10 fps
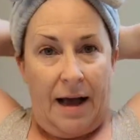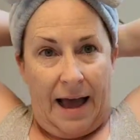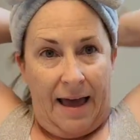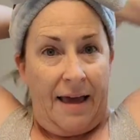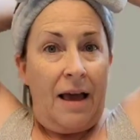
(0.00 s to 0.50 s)

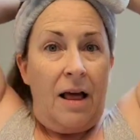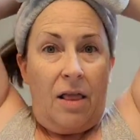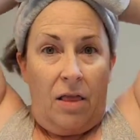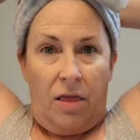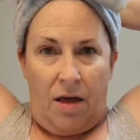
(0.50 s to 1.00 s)
I
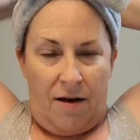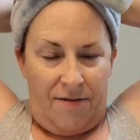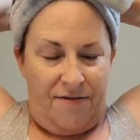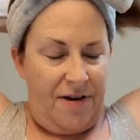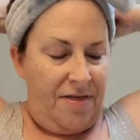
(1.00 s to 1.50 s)

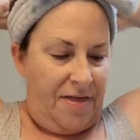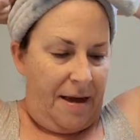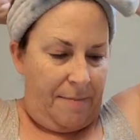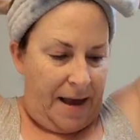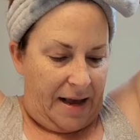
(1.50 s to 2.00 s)
love
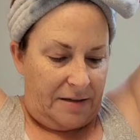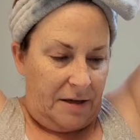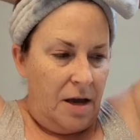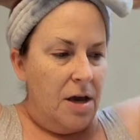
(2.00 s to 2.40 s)
that mask.